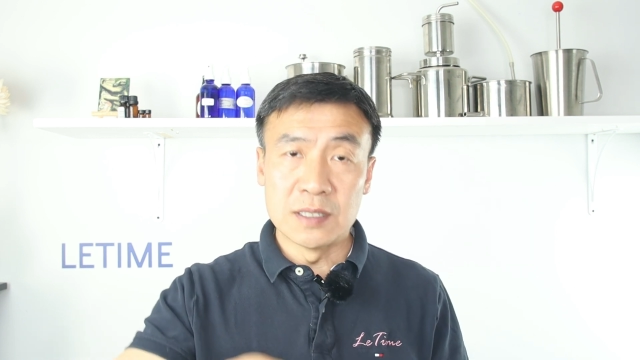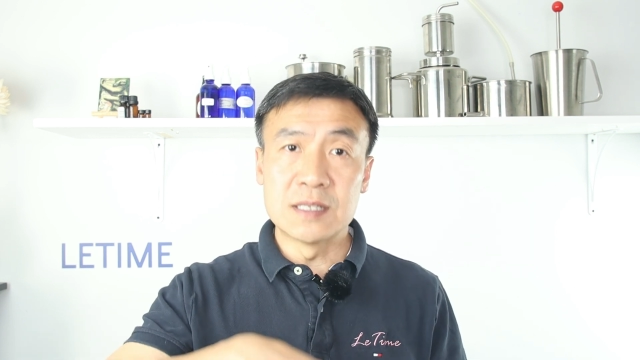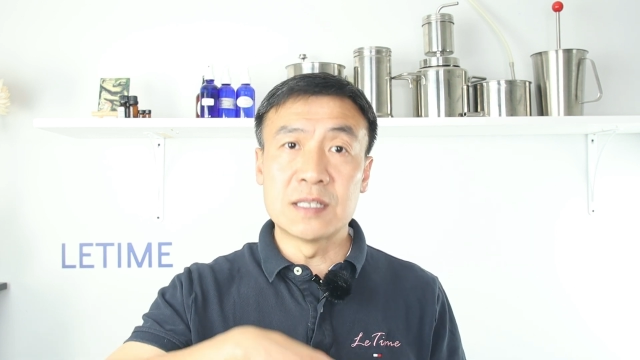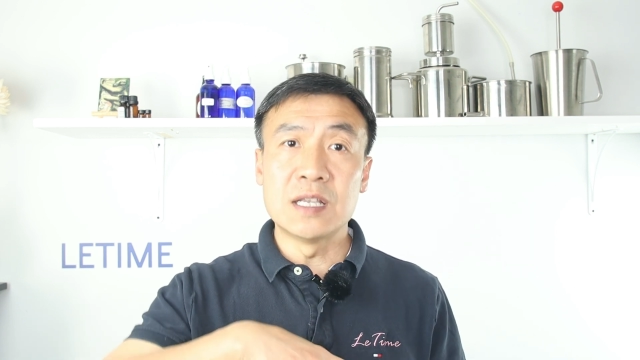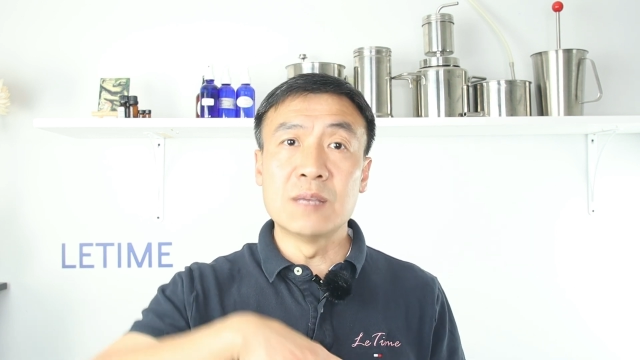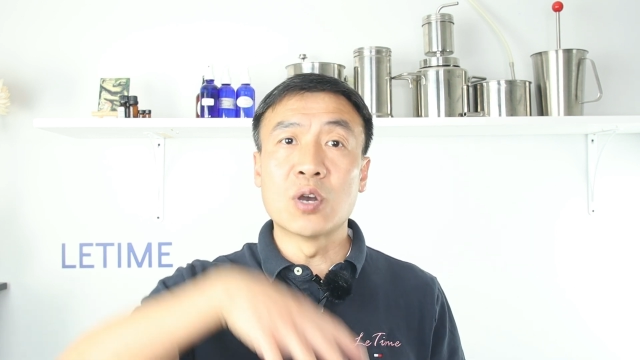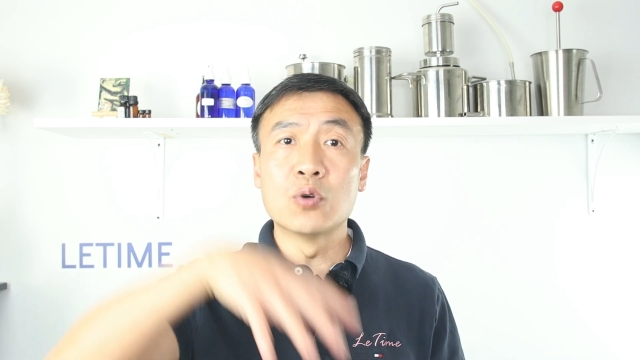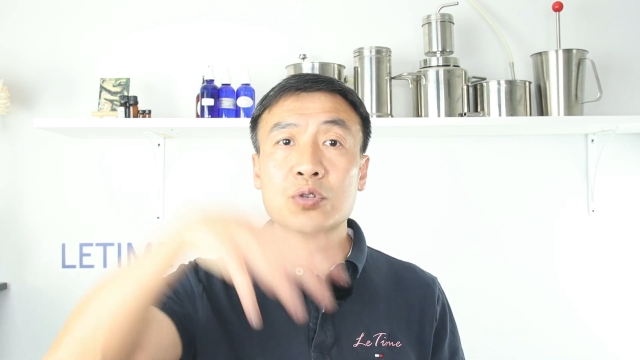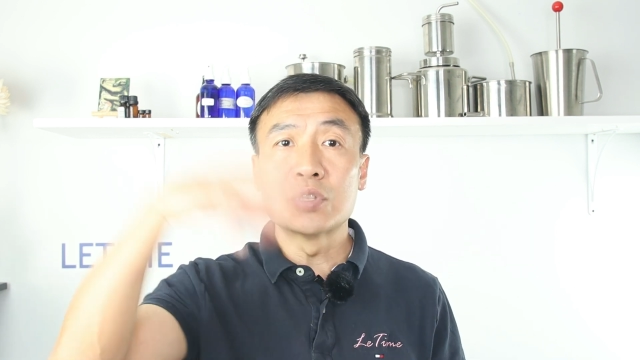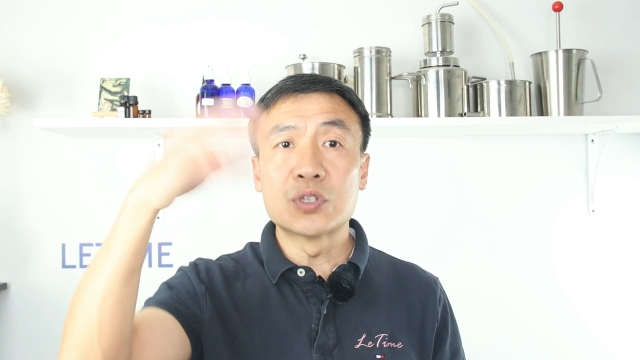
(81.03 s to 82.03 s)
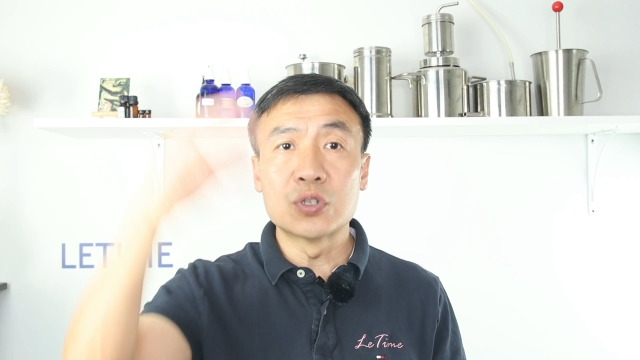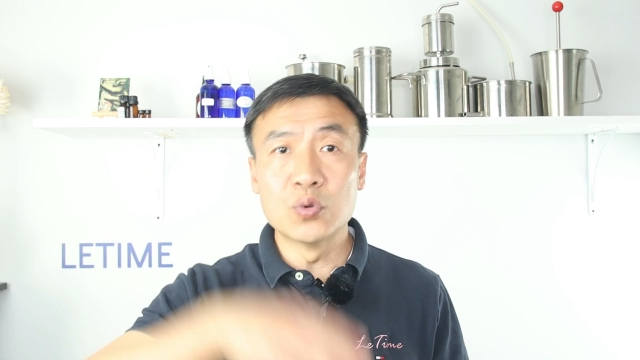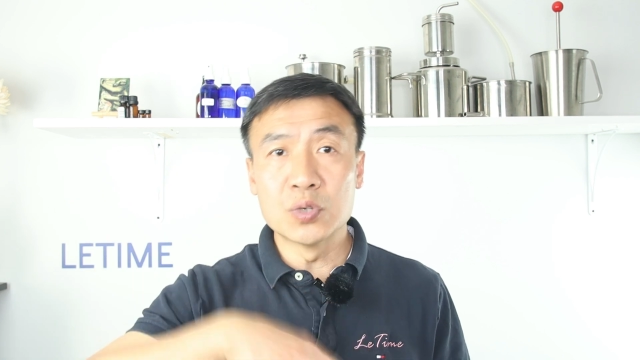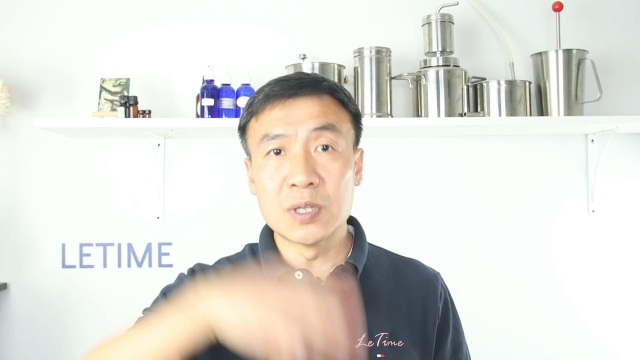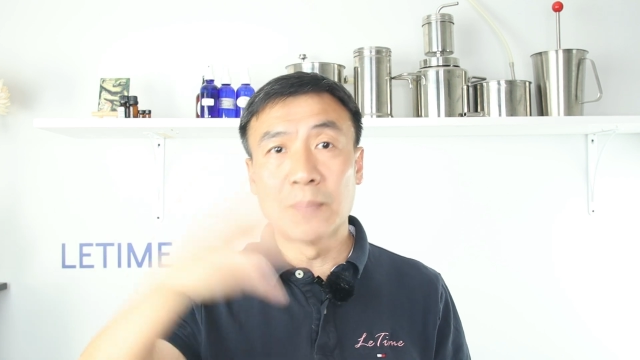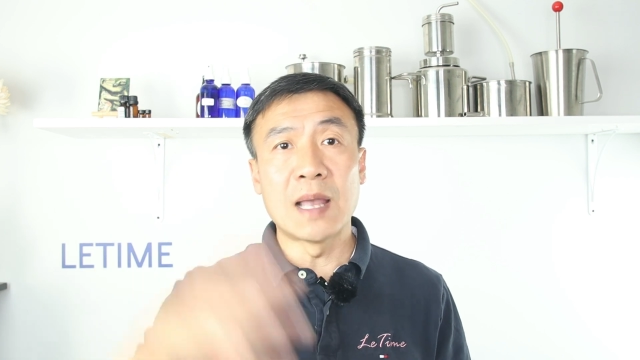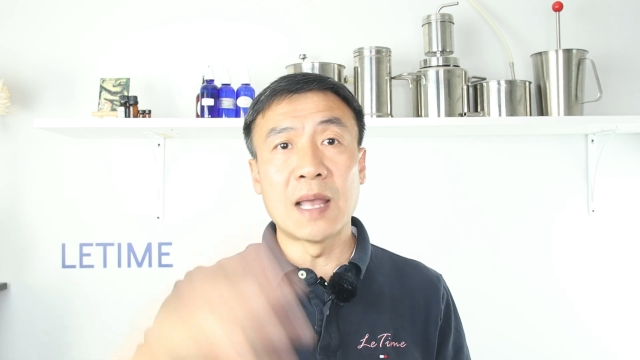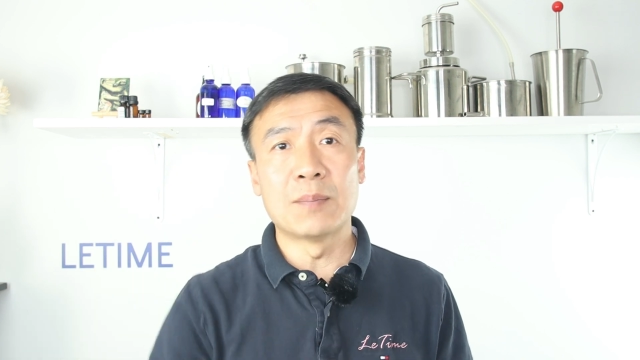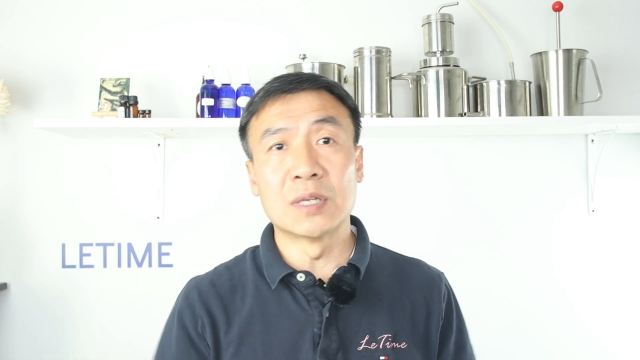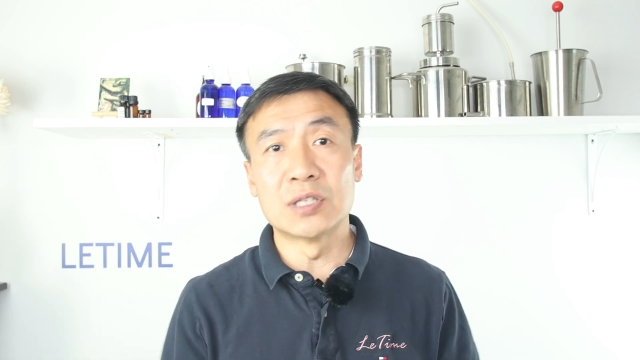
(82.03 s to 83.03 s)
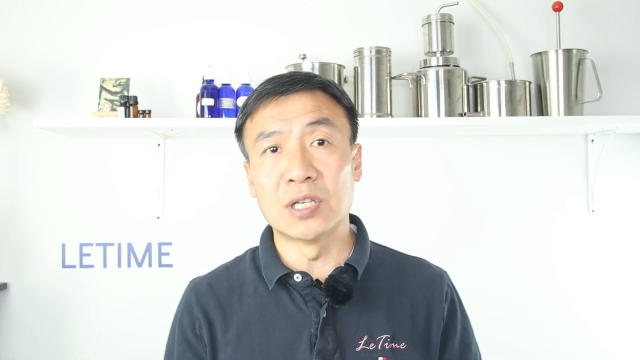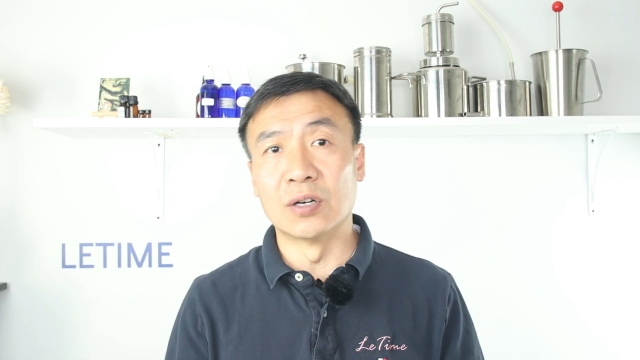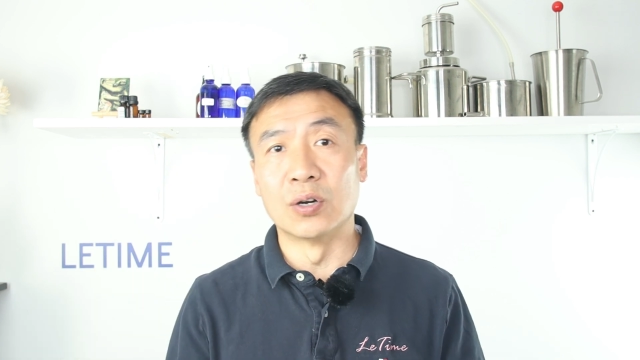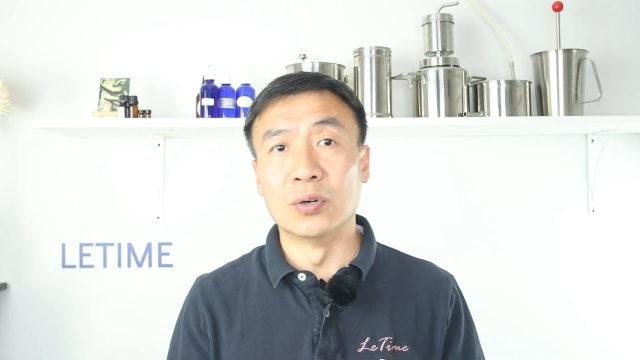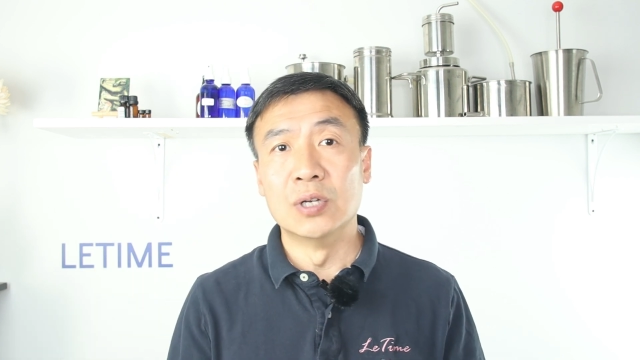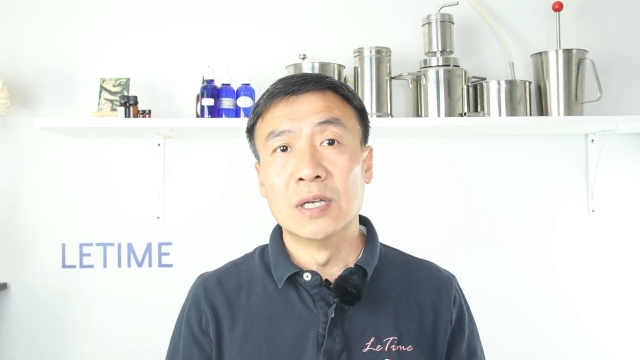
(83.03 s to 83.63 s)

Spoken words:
the steam go through the plant material.